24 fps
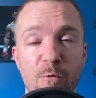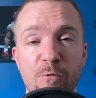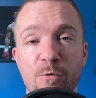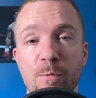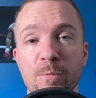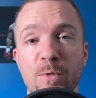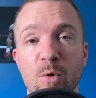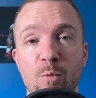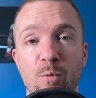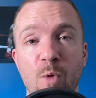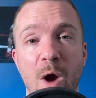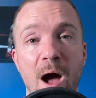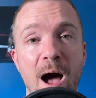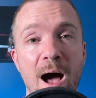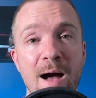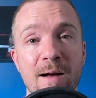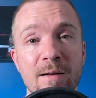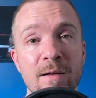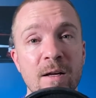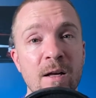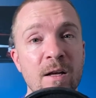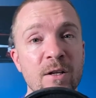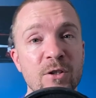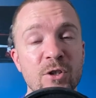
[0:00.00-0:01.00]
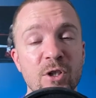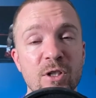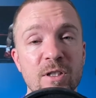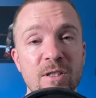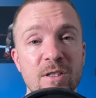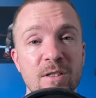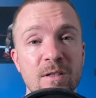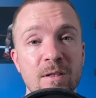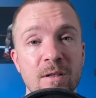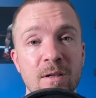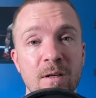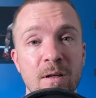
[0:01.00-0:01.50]
from The Rock.
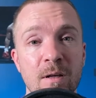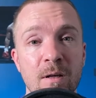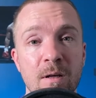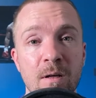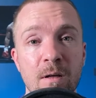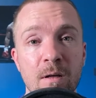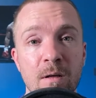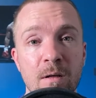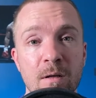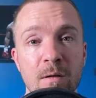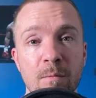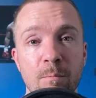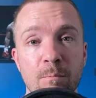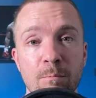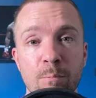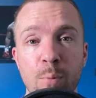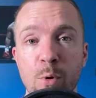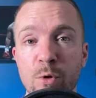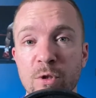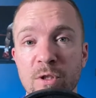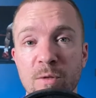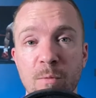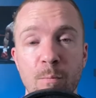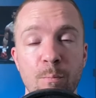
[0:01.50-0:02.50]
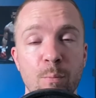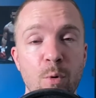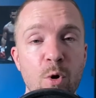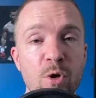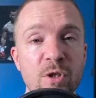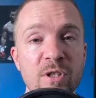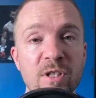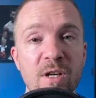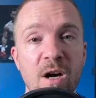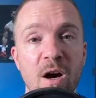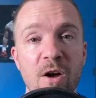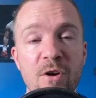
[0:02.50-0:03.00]
Just
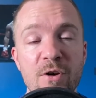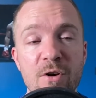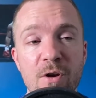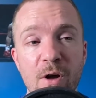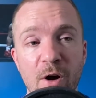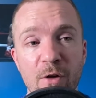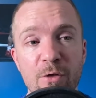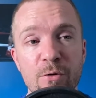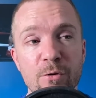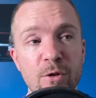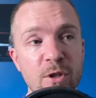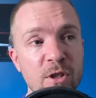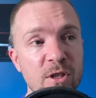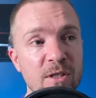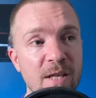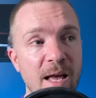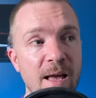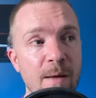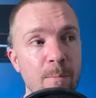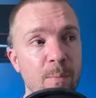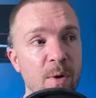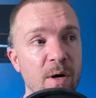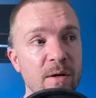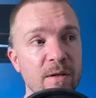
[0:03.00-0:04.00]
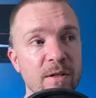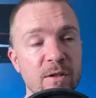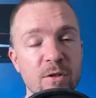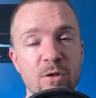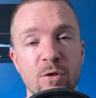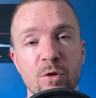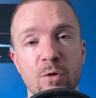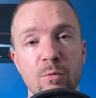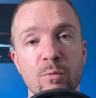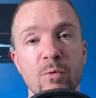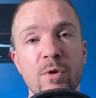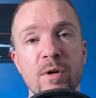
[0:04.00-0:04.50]
puts another stamp on his
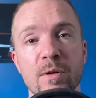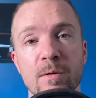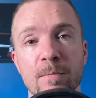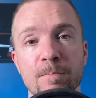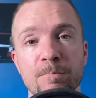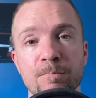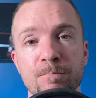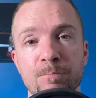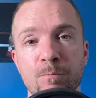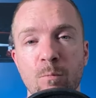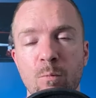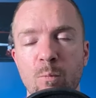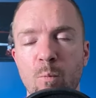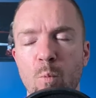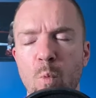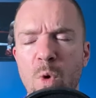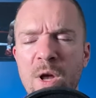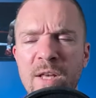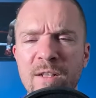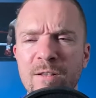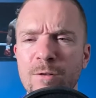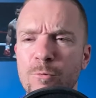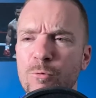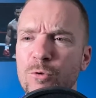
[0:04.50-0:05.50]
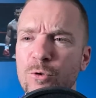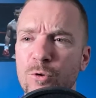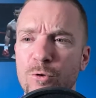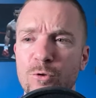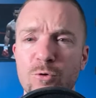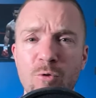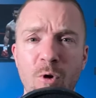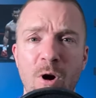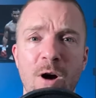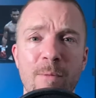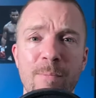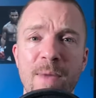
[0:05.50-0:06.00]
career. Win, lose, or
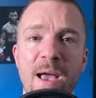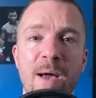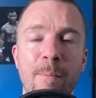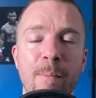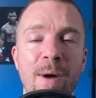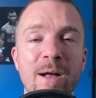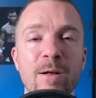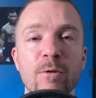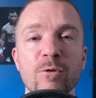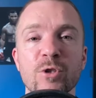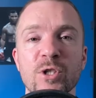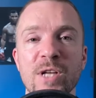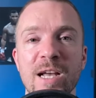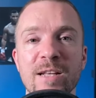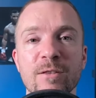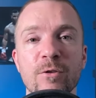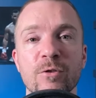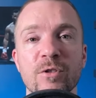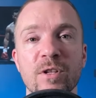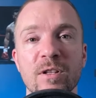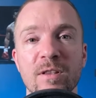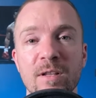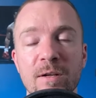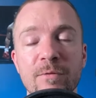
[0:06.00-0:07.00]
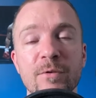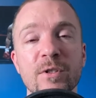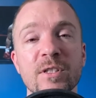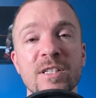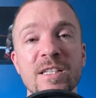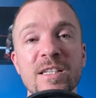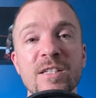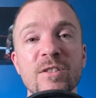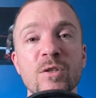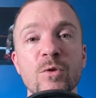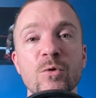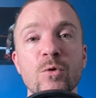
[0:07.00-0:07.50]
draw, man, Michael Chandler delivers.
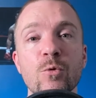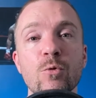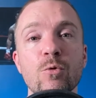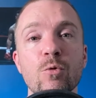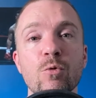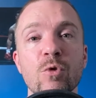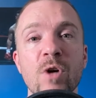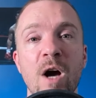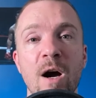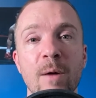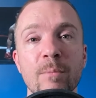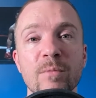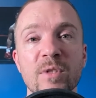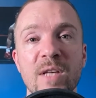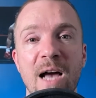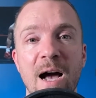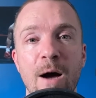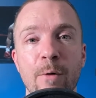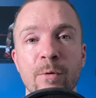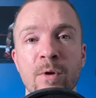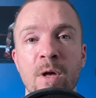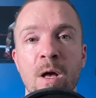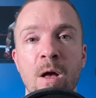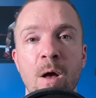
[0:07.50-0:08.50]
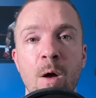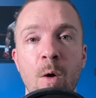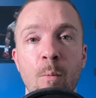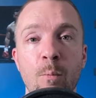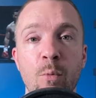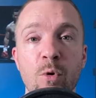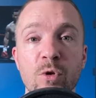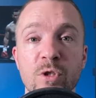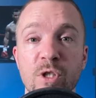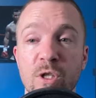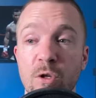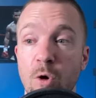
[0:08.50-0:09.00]
He is a dude who comes out,
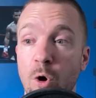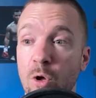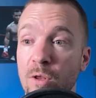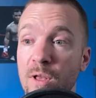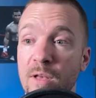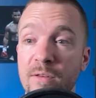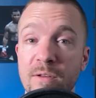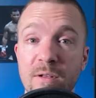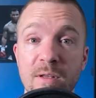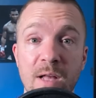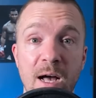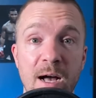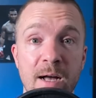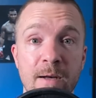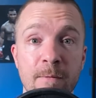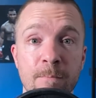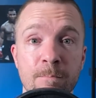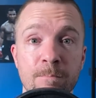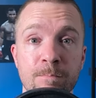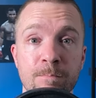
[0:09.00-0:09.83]
puts it all on the line,